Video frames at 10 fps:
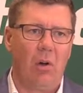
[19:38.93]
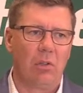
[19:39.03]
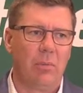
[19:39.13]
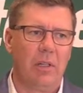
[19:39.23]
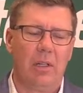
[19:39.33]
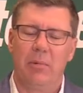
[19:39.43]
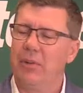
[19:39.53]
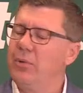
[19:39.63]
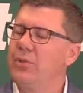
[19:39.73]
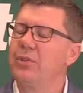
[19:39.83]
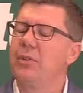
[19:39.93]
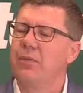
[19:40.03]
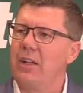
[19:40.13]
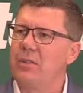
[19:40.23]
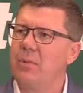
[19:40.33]
ultimately reduces
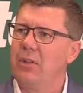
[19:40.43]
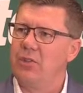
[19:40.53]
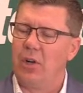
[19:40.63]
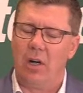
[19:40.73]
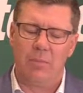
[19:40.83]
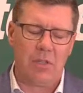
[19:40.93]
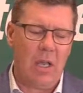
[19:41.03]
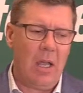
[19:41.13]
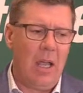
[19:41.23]
investment and jobs,